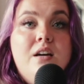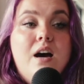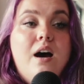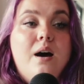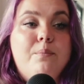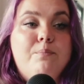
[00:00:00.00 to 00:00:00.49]

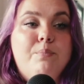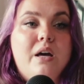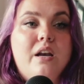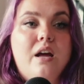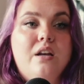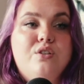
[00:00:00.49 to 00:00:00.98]

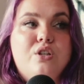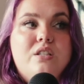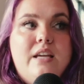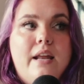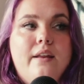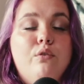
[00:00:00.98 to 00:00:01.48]
but
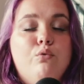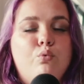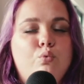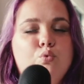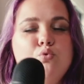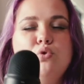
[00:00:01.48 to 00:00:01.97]
just
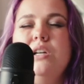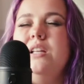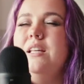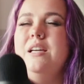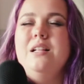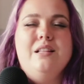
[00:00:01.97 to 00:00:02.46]
getting
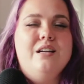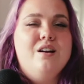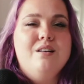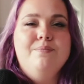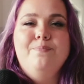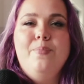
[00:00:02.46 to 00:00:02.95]
really
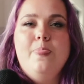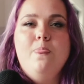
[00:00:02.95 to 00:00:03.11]
clear